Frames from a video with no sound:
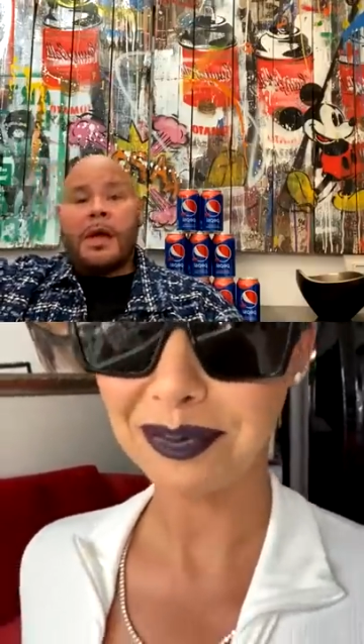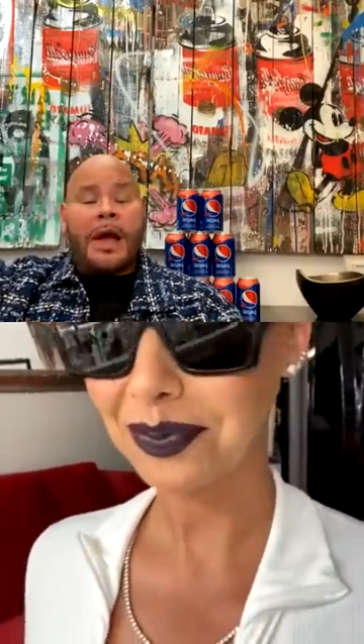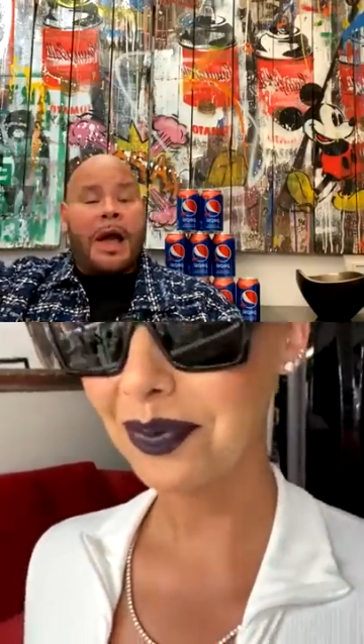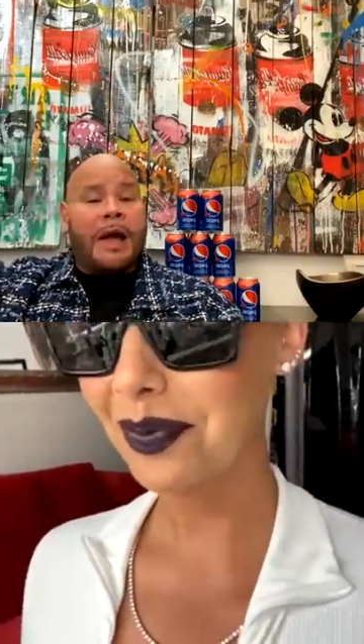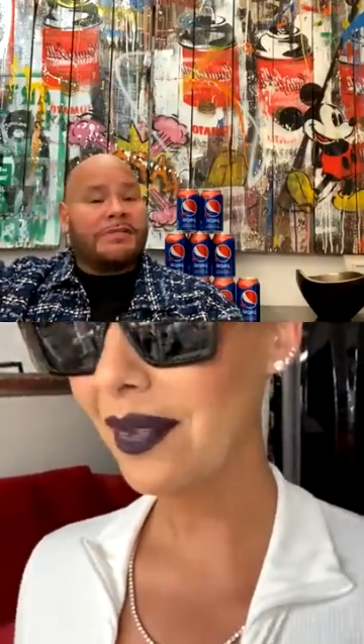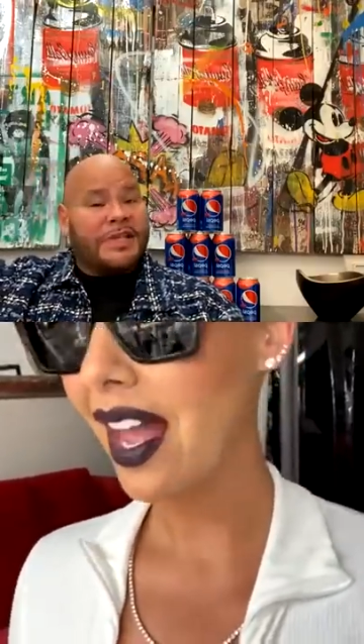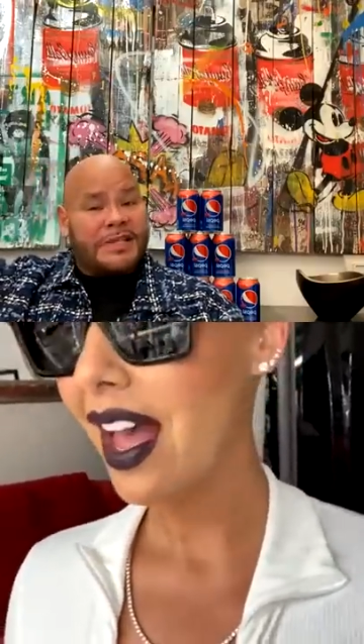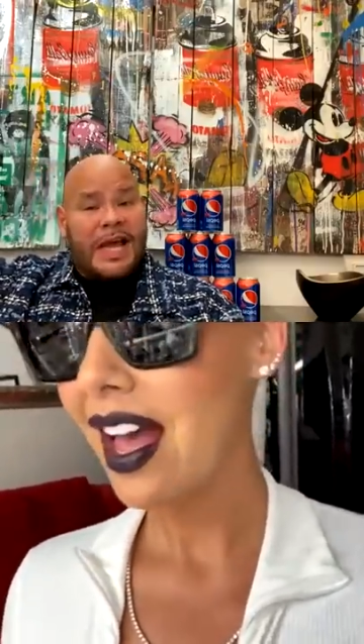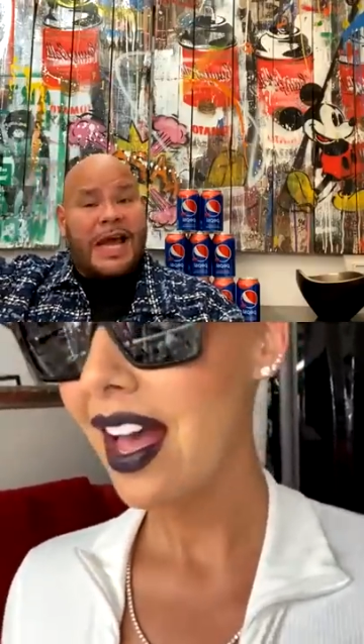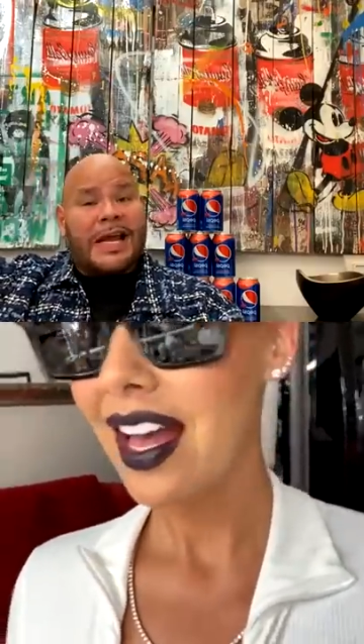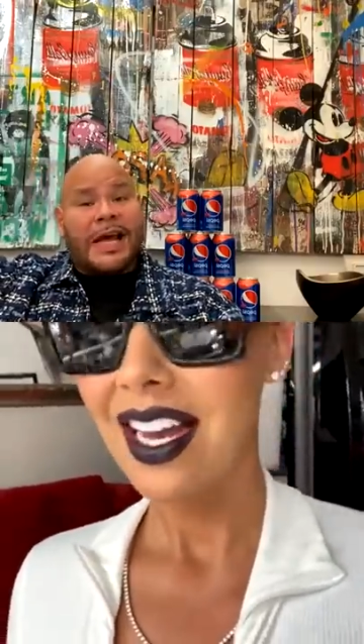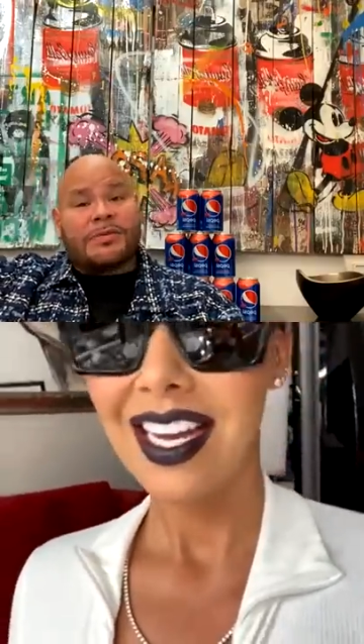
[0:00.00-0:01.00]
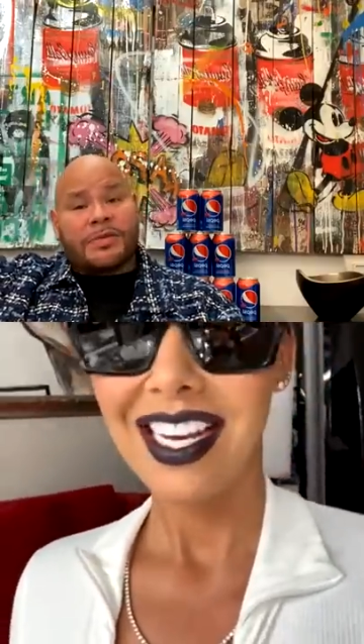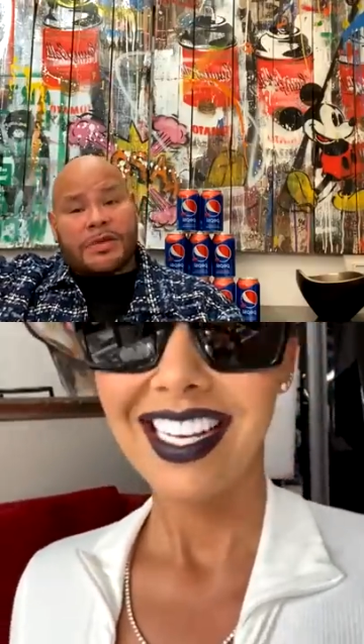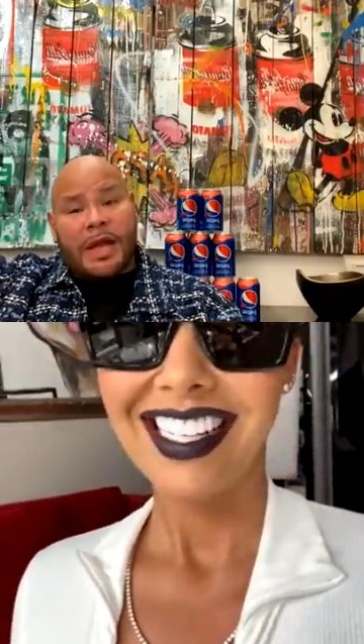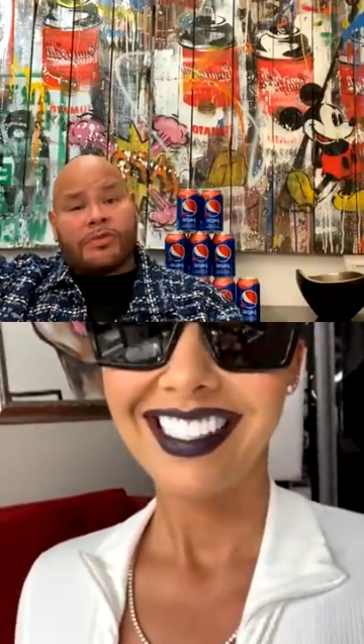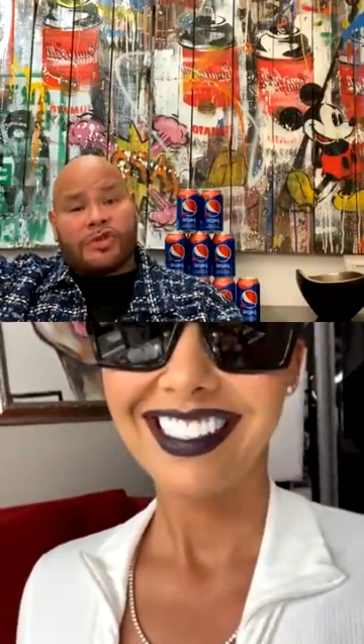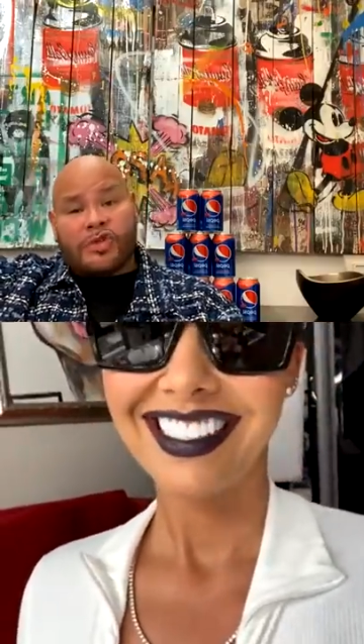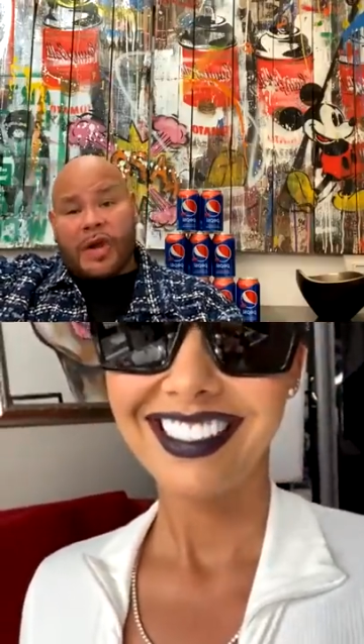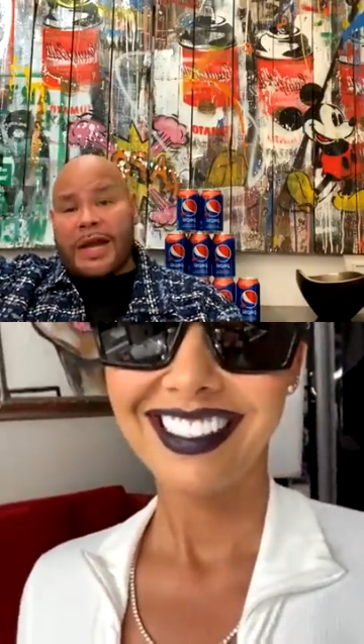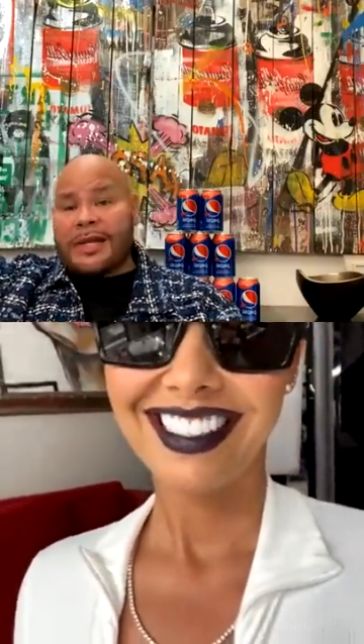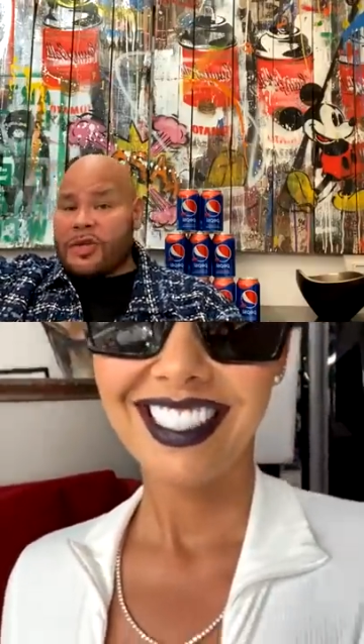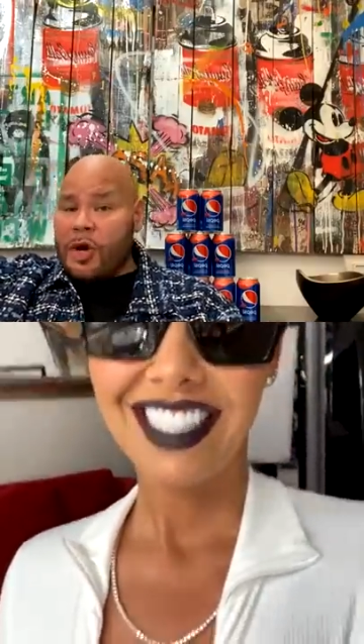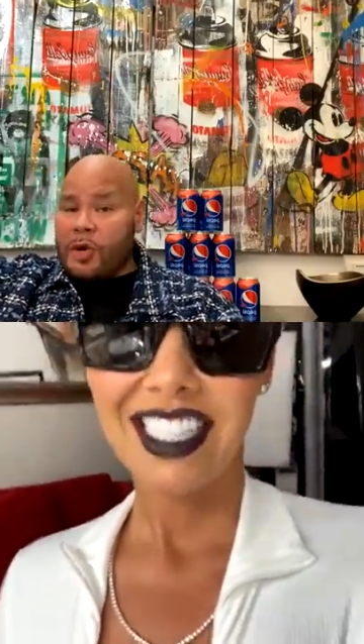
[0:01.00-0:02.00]
I'm just saying that's what they was trying to
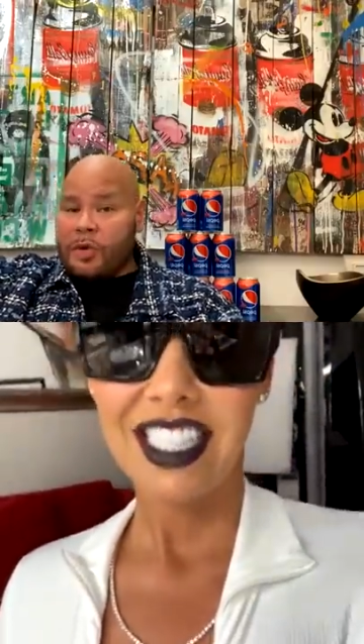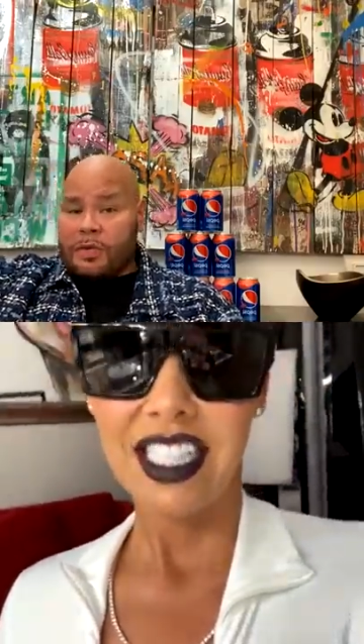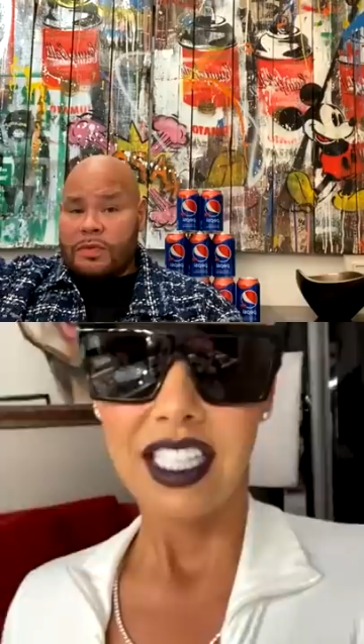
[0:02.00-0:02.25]
do.